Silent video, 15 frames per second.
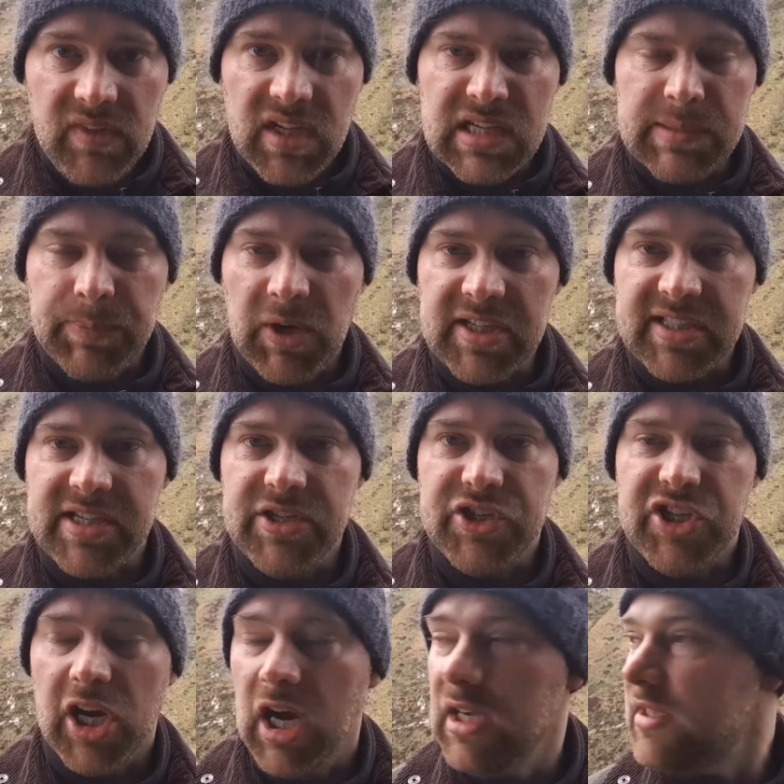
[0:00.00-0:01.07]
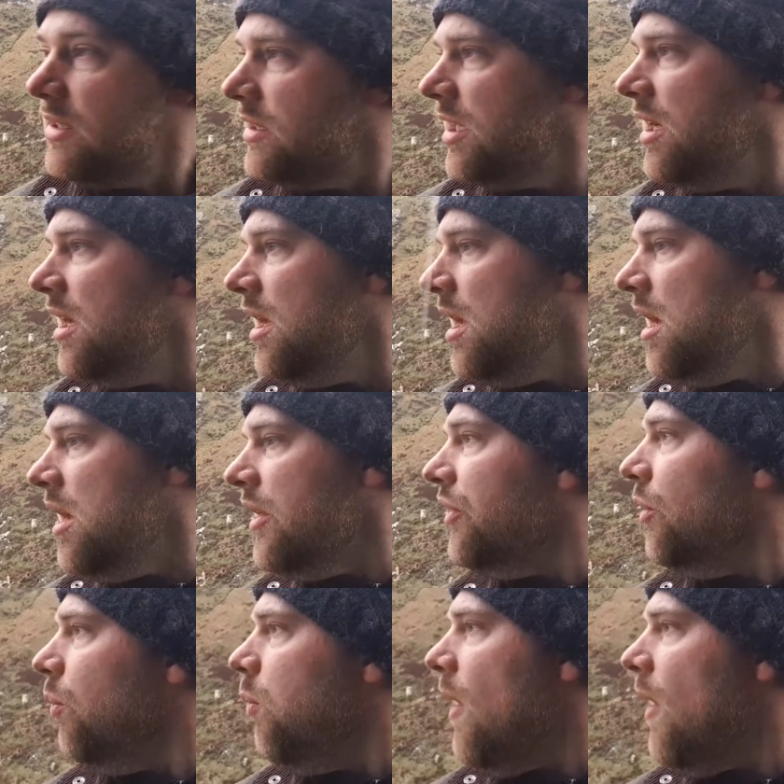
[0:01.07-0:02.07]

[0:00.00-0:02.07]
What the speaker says: It's by St Just. The